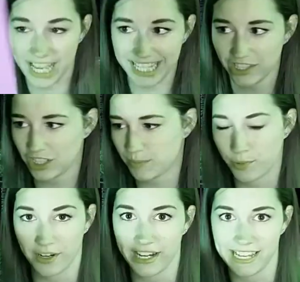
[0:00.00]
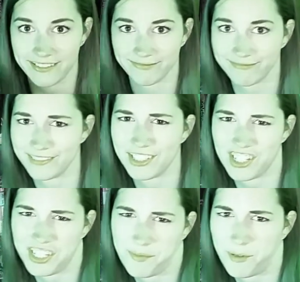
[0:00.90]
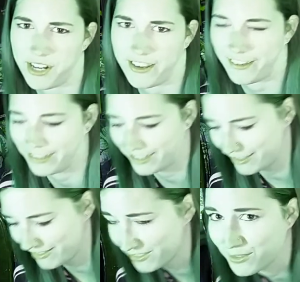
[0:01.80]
It's just pretty. It's just a pretty color.